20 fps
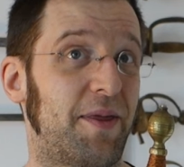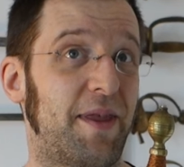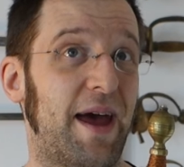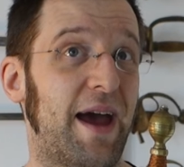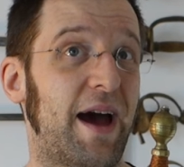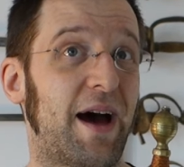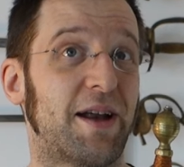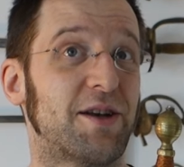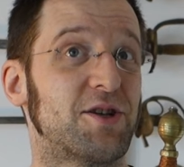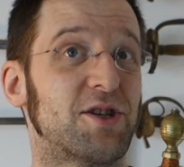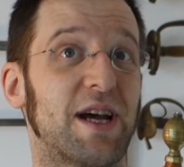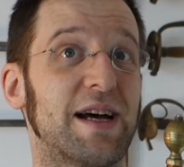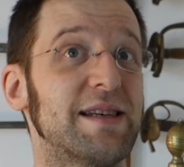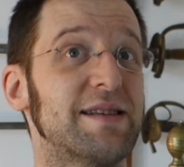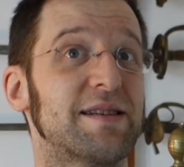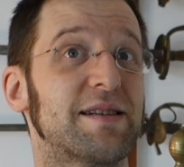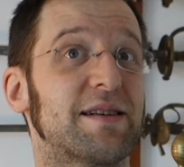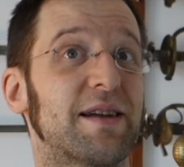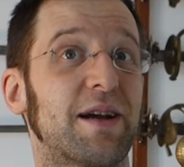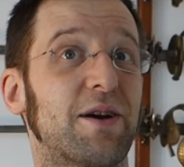they are
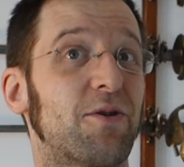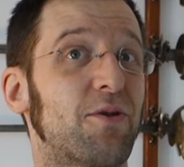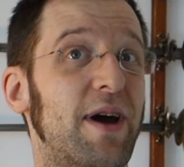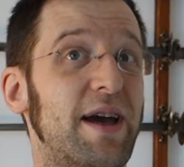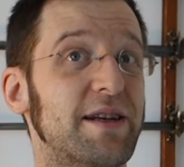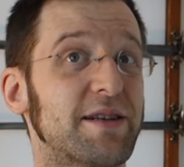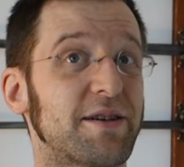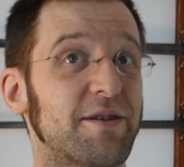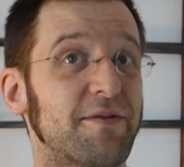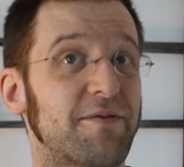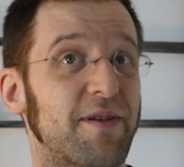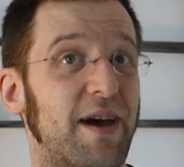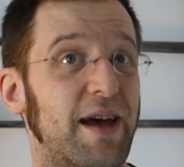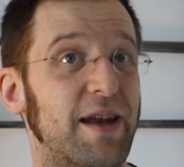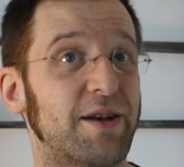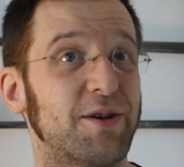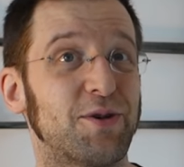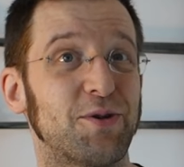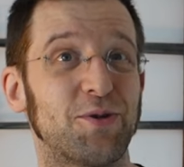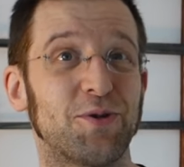just decorative
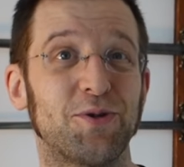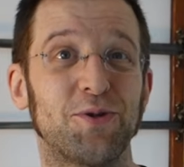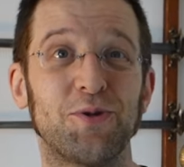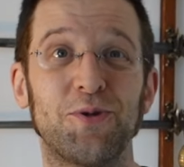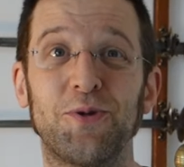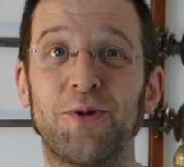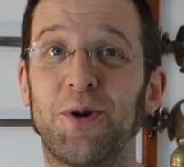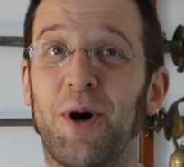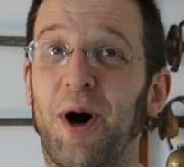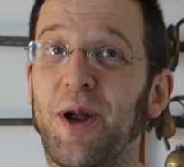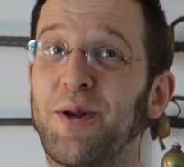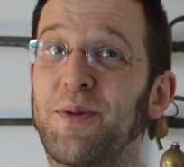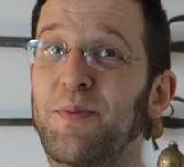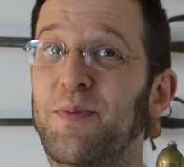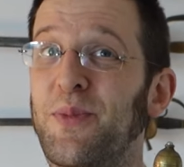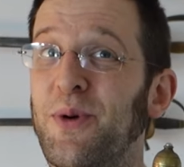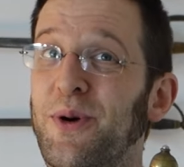and you do not